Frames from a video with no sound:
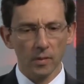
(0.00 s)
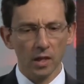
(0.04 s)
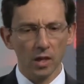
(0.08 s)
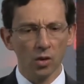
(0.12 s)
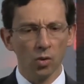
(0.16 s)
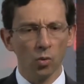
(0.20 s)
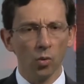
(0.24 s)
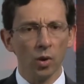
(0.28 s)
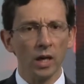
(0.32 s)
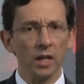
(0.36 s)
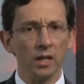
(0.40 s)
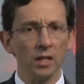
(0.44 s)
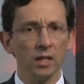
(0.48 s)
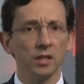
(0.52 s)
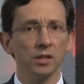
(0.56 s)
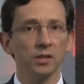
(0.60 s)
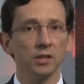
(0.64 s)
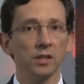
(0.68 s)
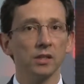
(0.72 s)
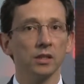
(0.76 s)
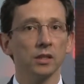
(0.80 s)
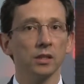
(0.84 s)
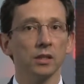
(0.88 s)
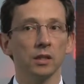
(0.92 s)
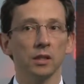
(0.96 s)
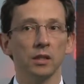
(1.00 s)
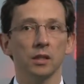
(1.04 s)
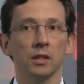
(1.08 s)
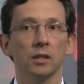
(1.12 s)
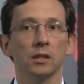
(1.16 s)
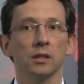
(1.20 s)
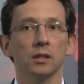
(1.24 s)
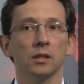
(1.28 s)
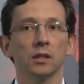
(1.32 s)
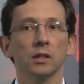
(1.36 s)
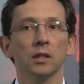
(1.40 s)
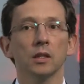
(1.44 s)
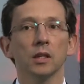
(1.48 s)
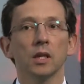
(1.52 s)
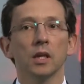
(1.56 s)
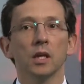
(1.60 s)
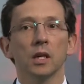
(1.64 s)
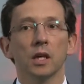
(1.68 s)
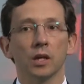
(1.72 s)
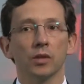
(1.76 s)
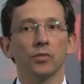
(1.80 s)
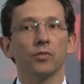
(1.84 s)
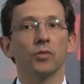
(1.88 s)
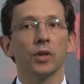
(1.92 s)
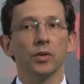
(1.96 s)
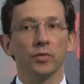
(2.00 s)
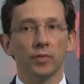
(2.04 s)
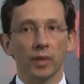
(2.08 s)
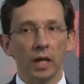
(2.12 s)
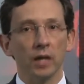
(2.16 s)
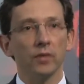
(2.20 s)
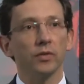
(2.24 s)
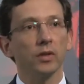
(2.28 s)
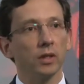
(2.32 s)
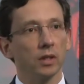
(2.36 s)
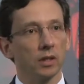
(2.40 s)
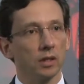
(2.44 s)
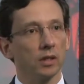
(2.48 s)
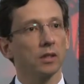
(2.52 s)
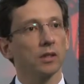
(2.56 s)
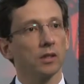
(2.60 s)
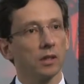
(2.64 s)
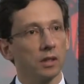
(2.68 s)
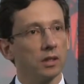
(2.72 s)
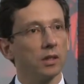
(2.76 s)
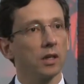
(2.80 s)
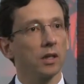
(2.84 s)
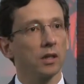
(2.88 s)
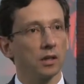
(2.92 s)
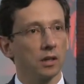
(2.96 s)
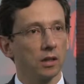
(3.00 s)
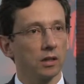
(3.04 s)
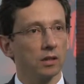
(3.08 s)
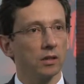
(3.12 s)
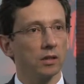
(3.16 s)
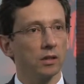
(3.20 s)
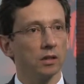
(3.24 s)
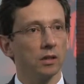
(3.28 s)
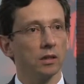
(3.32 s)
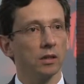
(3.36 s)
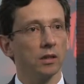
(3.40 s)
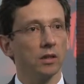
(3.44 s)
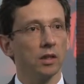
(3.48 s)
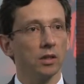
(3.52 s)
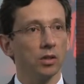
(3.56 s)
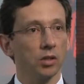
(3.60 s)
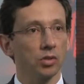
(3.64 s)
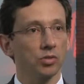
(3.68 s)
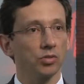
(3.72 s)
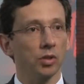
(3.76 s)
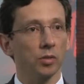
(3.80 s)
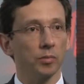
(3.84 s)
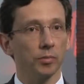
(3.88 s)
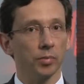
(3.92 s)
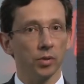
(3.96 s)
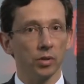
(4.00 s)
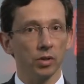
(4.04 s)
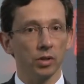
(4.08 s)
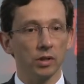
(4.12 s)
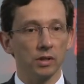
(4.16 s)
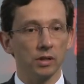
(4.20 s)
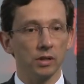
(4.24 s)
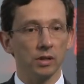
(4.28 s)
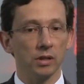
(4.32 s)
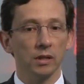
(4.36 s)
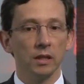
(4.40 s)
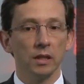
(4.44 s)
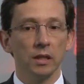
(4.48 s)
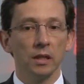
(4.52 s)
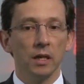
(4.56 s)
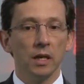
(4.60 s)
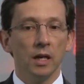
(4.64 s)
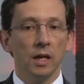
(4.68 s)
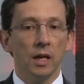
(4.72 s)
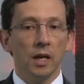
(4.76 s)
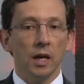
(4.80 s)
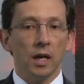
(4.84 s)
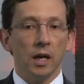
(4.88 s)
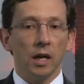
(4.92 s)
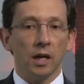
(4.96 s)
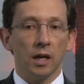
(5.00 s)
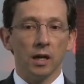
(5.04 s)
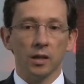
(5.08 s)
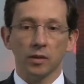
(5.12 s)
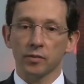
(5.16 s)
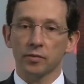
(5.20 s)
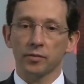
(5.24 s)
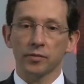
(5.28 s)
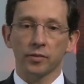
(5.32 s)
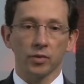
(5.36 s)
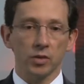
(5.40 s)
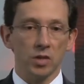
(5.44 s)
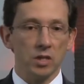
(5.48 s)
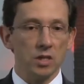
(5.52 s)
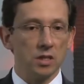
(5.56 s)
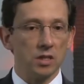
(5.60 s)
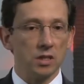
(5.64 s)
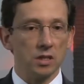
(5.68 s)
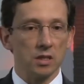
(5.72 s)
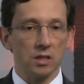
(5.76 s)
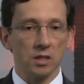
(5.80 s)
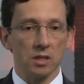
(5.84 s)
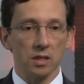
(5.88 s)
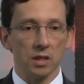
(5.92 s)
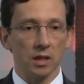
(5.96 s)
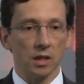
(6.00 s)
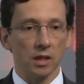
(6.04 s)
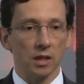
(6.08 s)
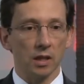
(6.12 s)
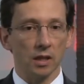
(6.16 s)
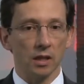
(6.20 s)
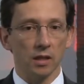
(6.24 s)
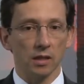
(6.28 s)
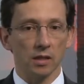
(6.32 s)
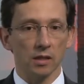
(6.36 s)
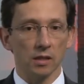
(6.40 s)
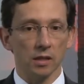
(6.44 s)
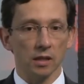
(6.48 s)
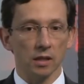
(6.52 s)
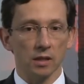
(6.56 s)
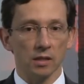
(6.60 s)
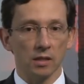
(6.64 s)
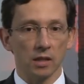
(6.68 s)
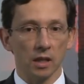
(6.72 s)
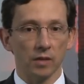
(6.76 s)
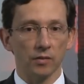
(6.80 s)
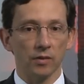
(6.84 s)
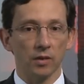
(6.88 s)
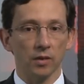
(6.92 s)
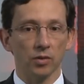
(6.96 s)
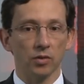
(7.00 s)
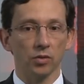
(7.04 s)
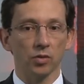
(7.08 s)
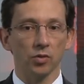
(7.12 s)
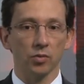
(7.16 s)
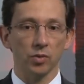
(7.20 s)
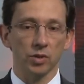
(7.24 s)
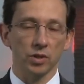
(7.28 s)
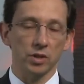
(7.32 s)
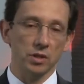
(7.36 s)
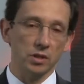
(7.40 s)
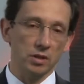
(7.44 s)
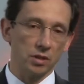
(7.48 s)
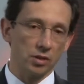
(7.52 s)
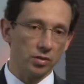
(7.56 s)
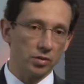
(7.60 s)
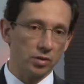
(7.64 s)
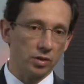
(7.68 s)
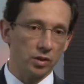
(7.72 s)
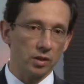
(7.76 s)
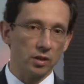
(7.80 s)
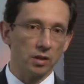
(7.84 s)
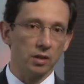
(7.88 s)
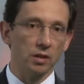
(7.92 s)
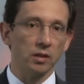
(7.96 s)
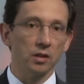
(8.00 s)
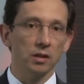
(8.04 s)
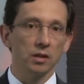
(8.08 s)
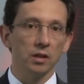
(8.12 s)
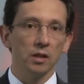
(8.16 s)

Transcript: quite interested in reviving the industrial policy. For instance, El Salvador, which is a country